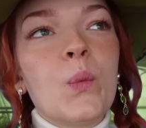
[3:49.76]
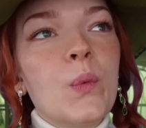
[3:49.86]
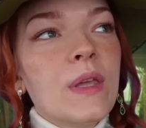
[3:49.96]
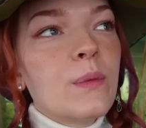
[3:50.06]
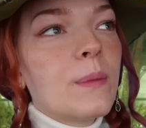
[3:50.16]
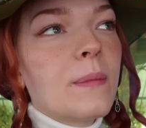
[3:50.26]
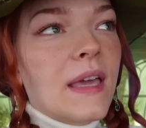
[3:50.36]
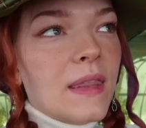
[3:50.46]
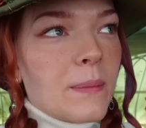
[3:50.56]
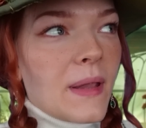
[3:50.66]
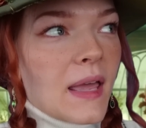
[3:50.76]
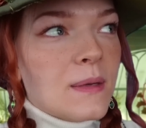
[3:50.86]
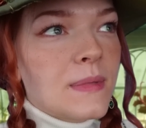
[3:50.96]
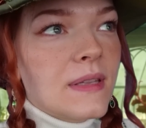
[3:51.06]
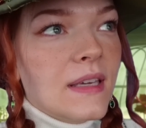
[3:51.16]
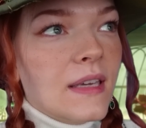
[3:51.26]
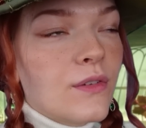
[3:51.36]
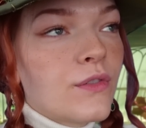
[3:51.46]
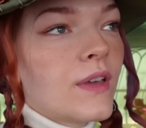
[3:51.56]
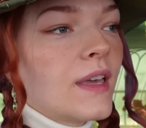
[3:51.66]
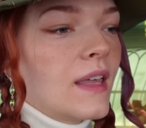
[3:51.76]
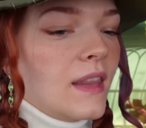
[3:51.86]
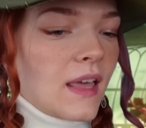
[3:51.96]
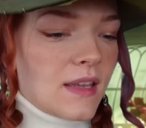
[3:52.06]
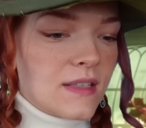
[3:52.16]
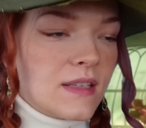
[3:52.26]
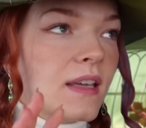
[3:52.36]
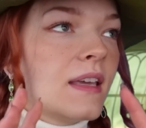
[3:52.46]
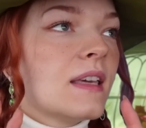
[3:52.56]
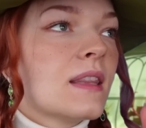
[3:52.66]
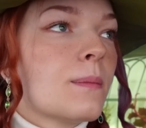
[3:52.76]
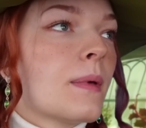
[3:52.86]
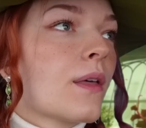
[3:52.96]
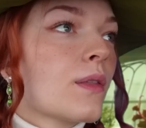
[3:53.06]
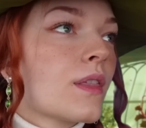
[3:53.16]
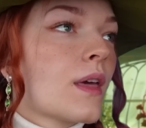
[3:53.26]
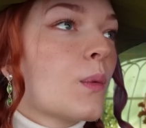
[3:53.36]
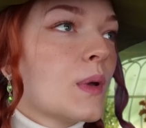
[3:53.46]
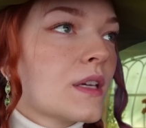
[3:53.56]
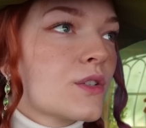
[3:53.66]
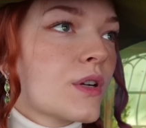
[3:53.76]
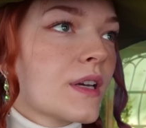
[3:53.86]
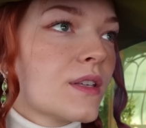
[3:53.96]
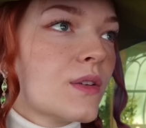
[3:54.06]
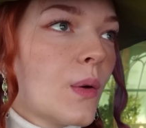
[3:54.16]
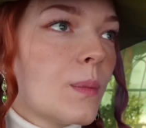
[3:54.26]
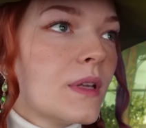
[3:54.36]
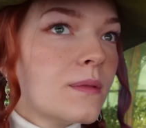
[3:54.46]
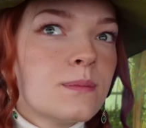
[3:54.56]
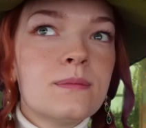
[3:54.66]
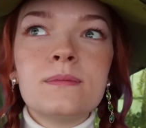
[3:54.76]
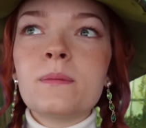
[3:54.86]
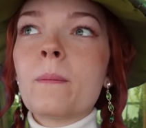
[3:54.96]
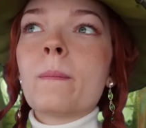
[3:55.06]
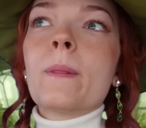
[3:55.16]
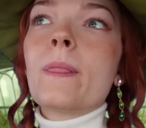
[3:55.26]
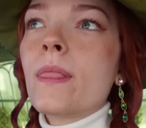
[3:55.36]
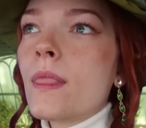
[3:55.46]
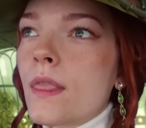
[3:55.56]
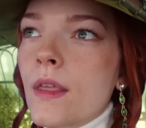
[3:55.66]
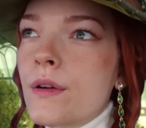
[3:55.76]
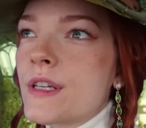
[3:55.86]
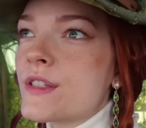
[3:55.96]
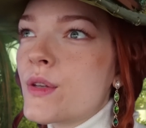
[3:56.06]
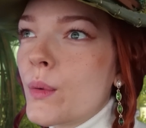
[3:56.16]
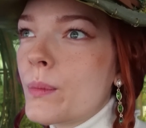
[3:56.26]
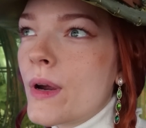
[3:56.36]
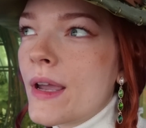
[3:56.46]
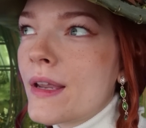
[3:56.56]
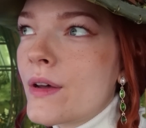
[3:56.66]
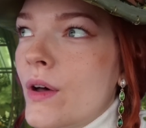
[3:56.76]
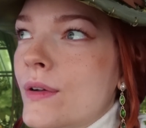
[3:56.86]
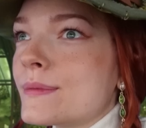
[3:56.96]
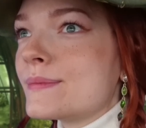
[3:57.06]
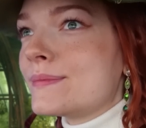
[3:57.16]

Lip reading: We will make the plant believe that in the mouth that we are trying to open, there is no prey at all.